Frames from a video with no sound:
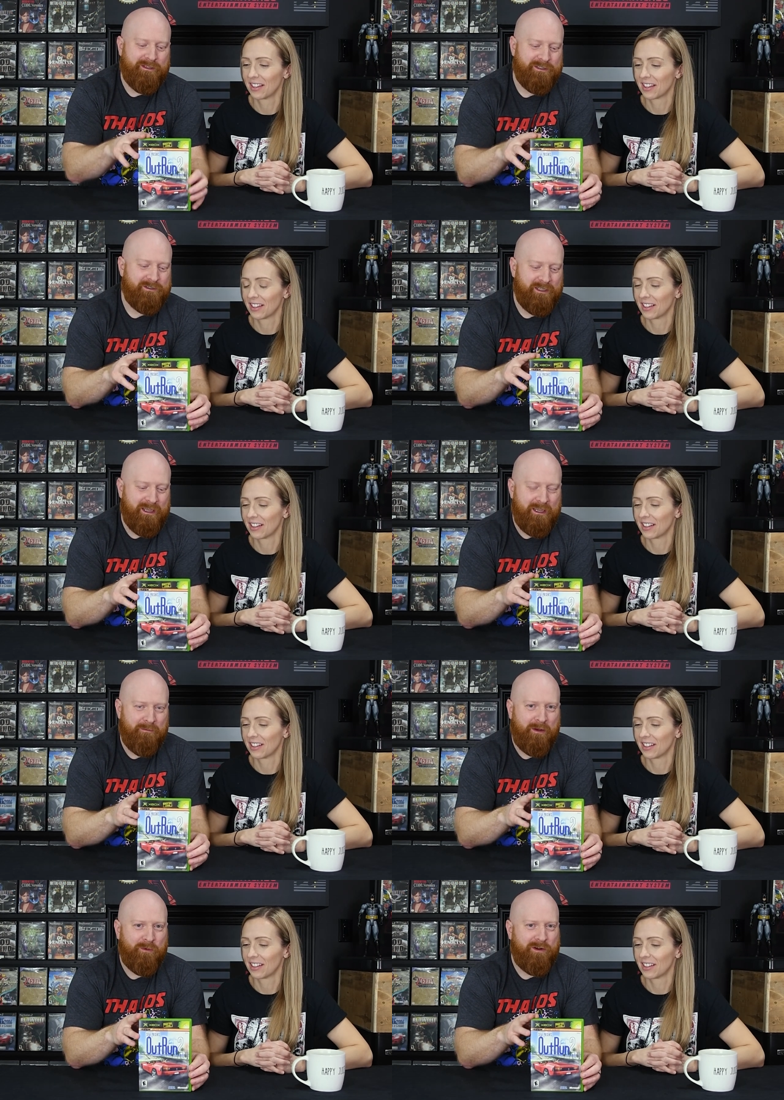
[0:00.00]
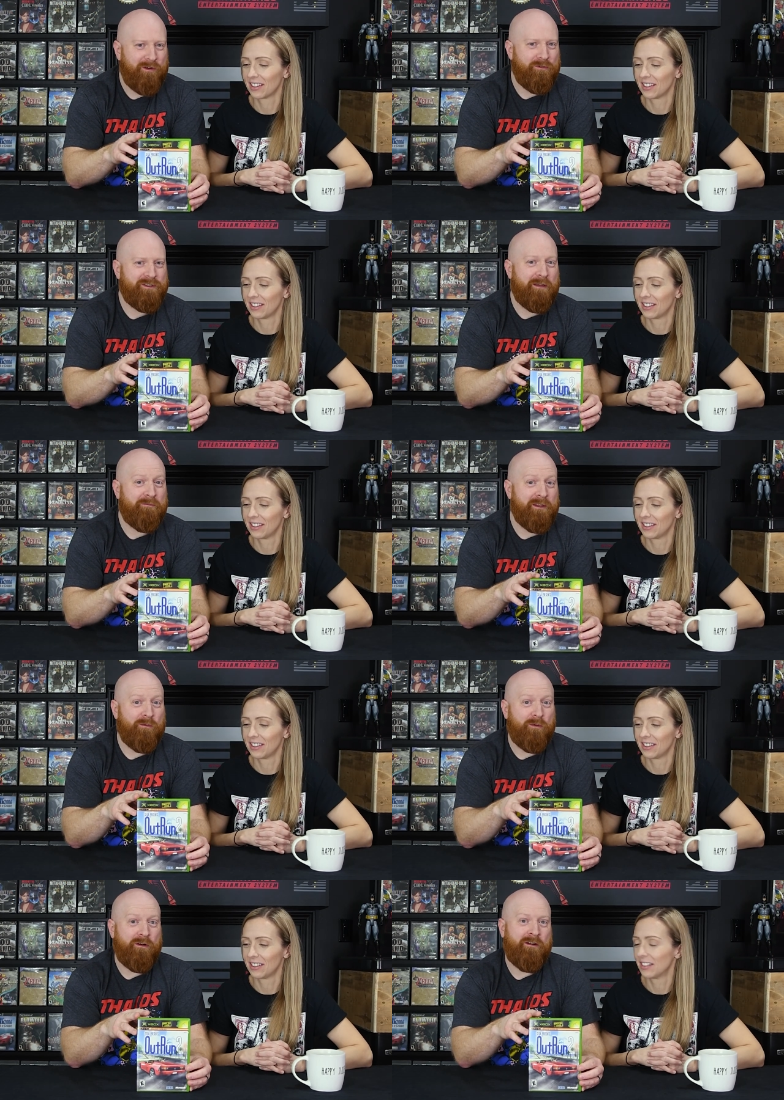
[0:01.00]
Speaker 1: this game, I want to do
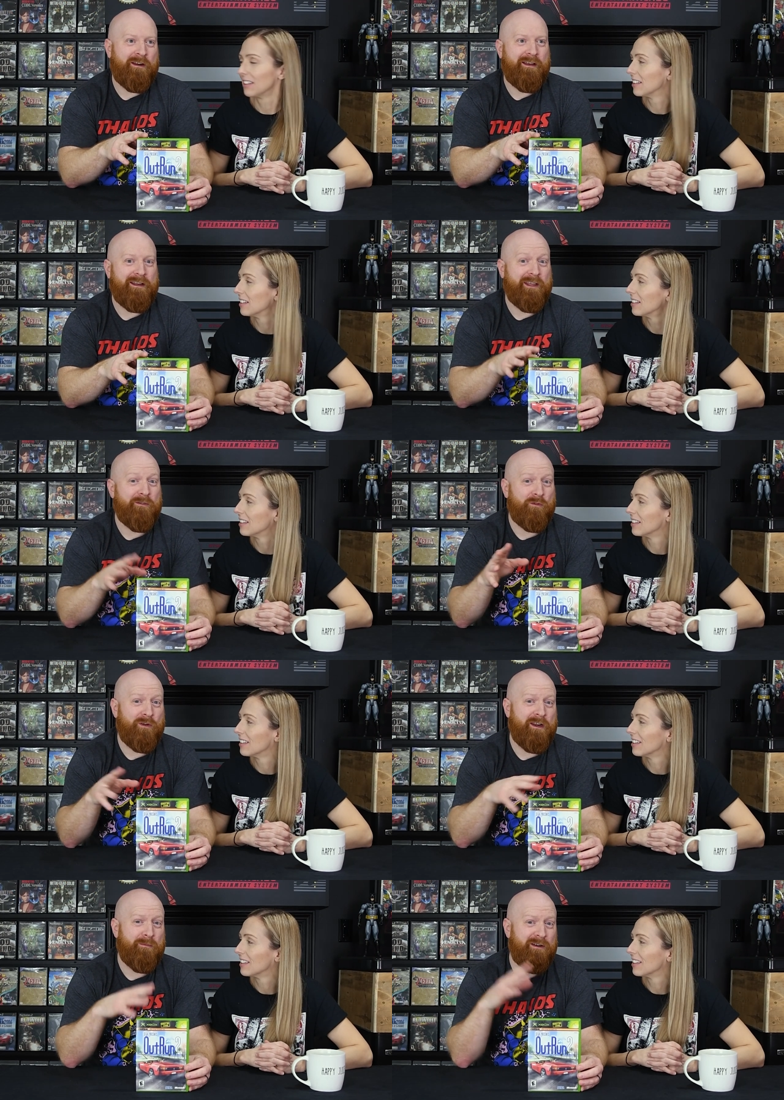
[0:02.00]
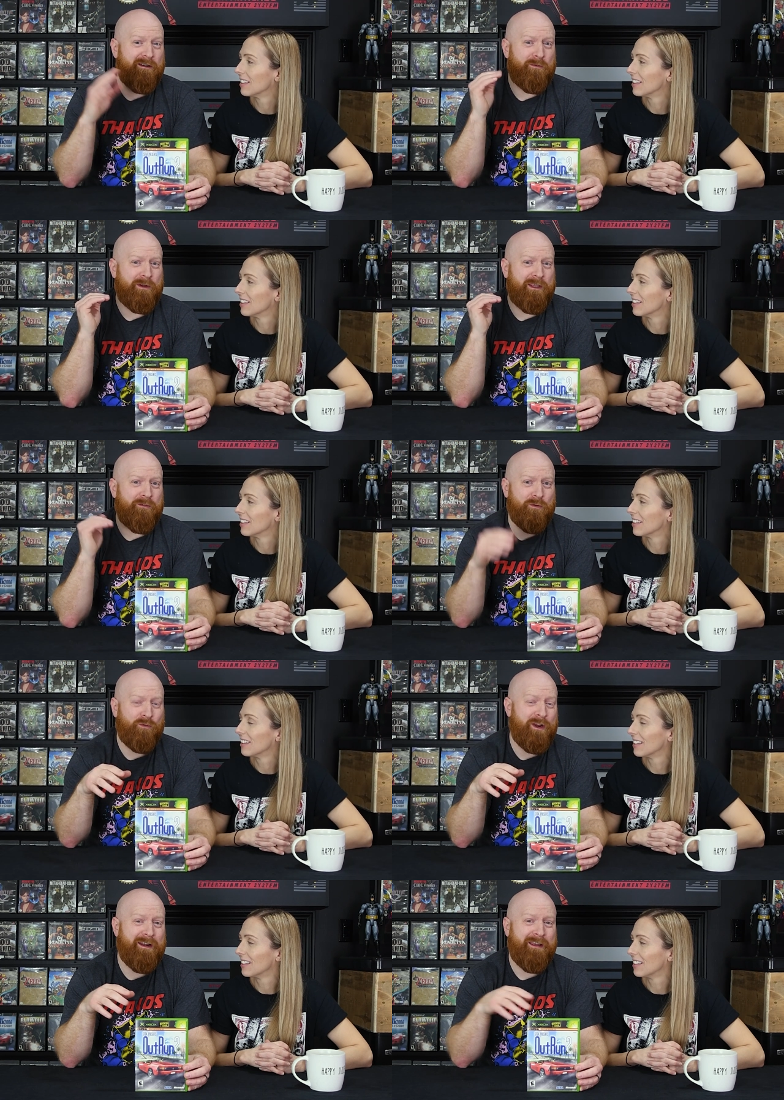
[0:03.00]
something where I kind of give it a rating, but I don't want to give it a
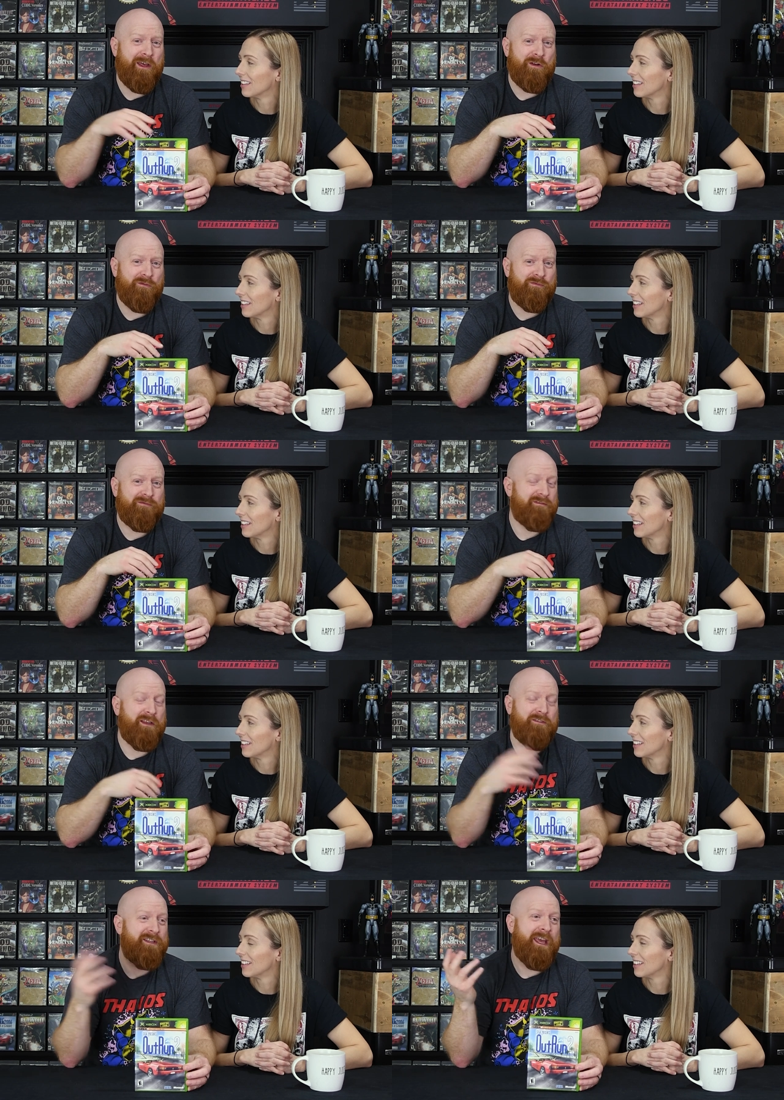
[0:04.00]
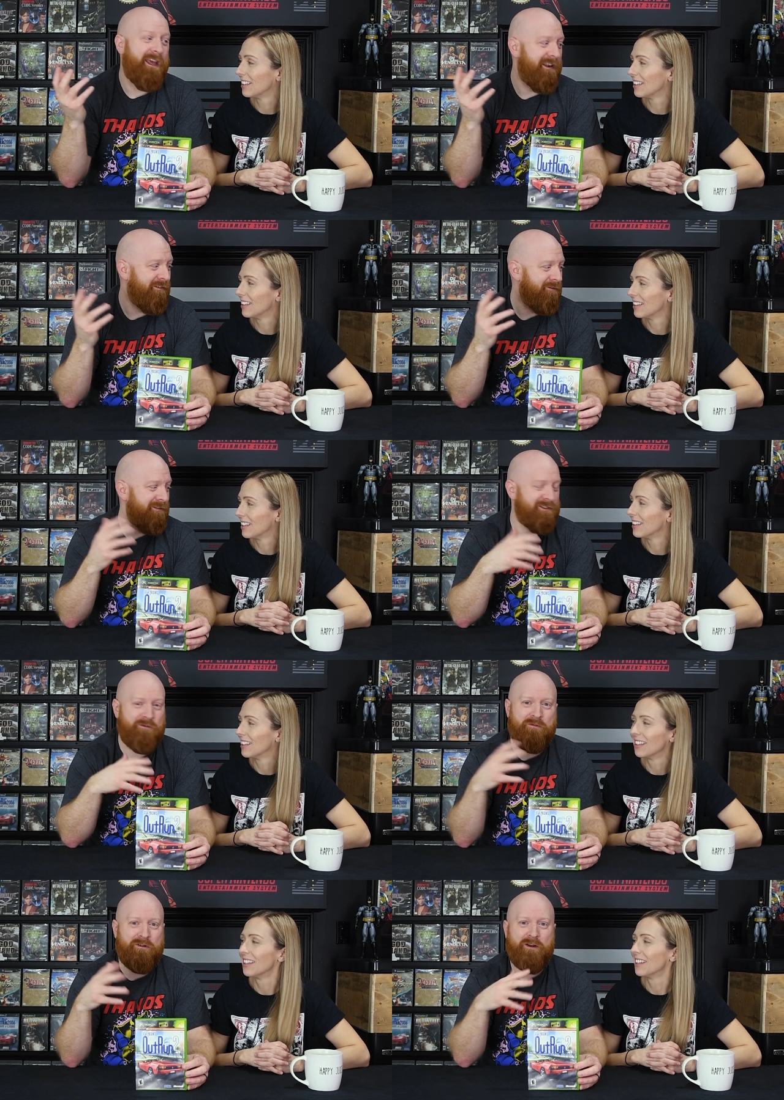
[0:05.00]
rating out of a ten or a
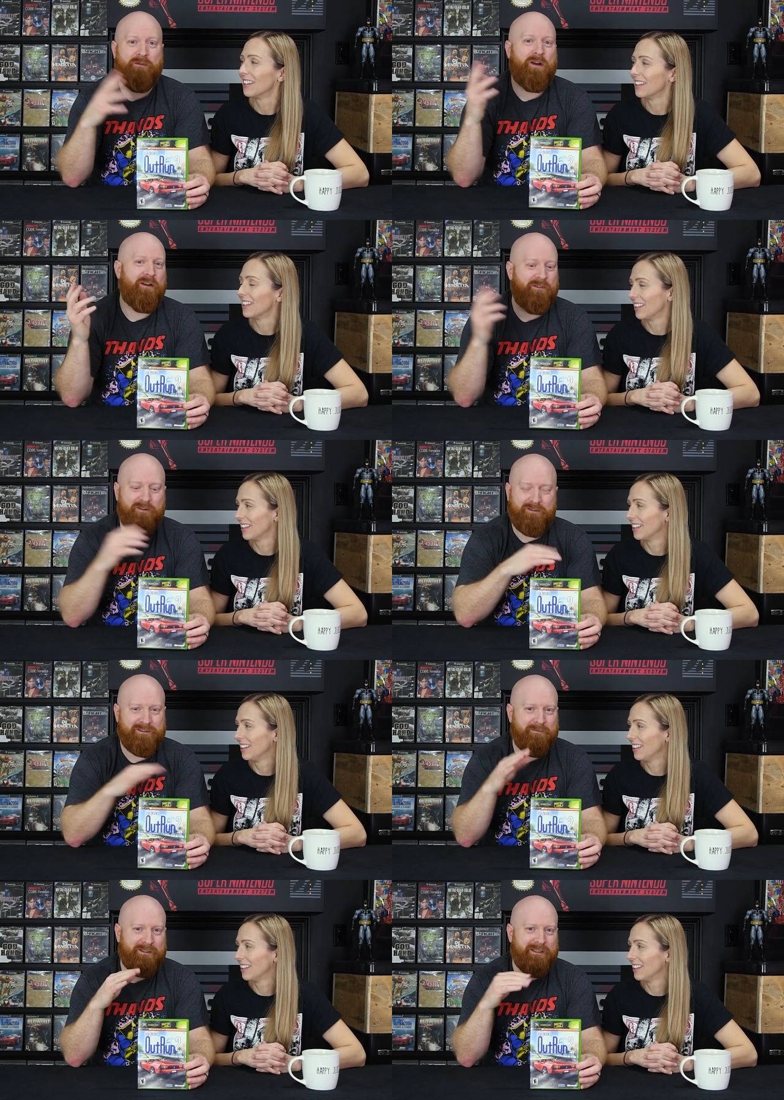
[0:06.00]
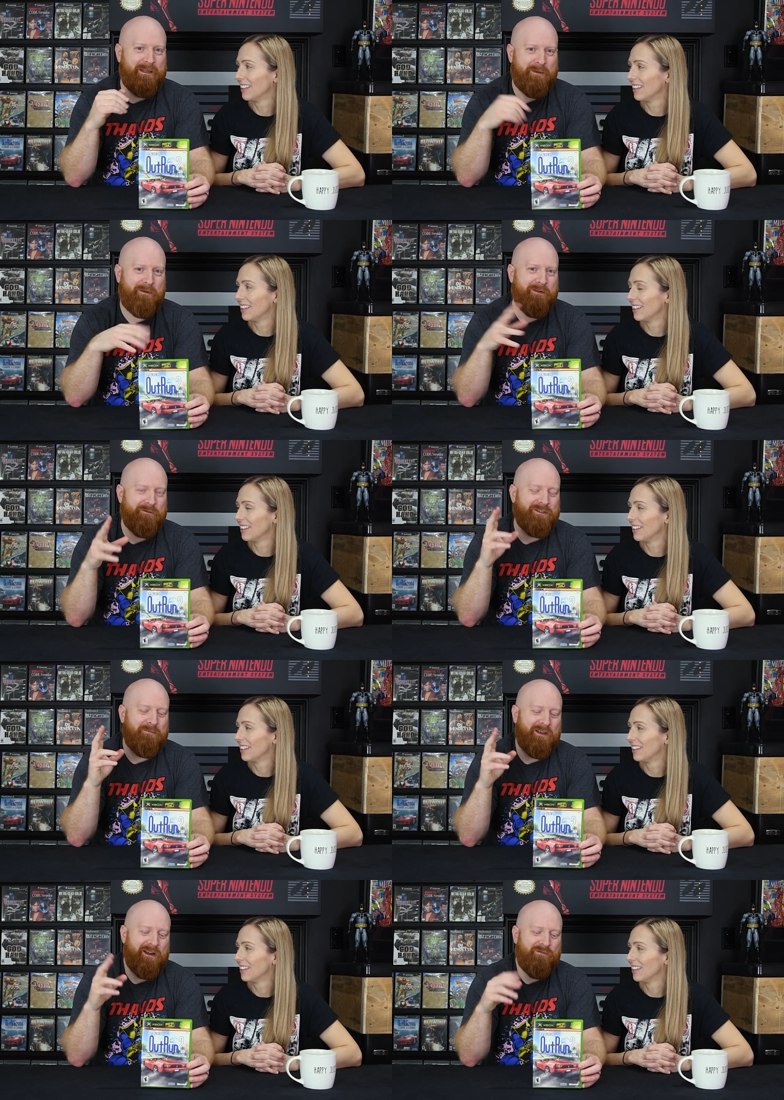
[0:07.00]
score out of one hundred or something like that, but I want to do
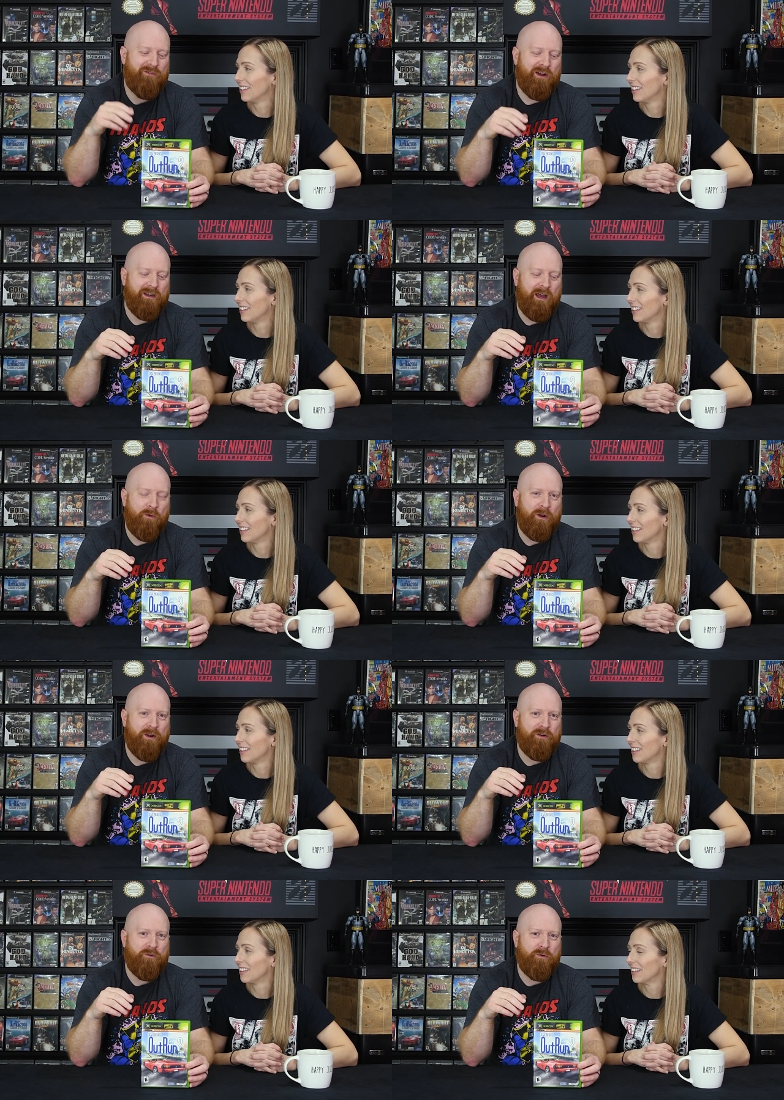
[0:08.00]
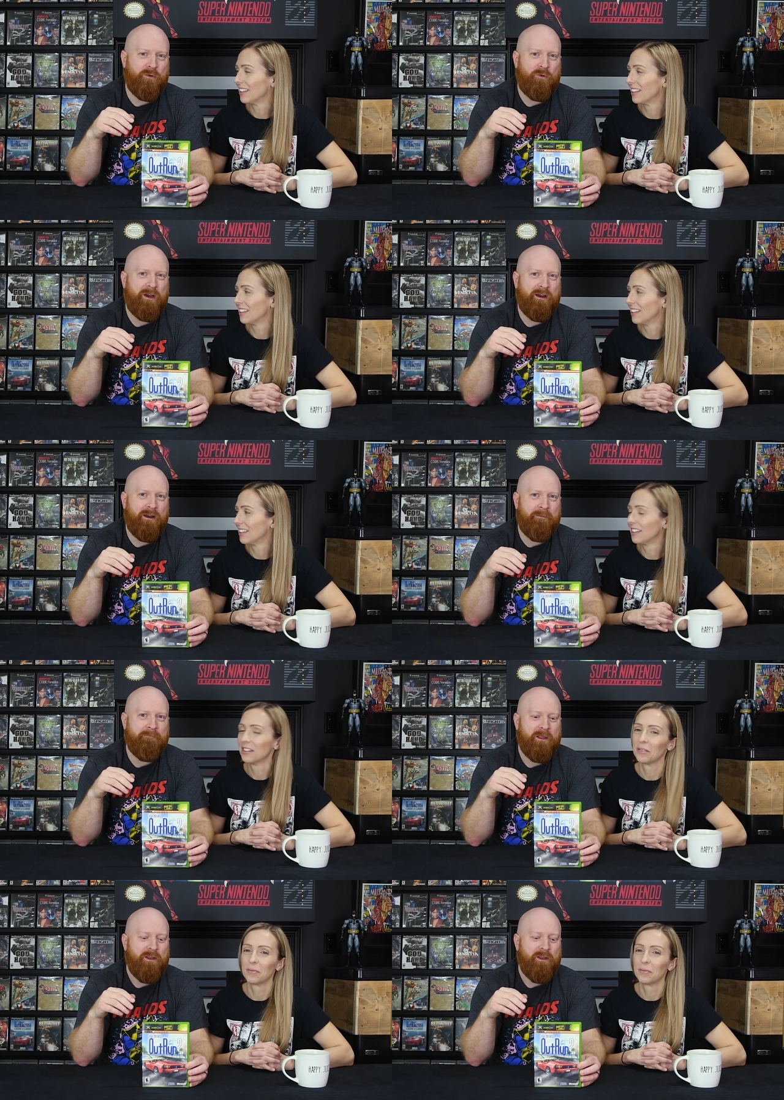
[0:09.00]
something kind of fun. I want to do, um,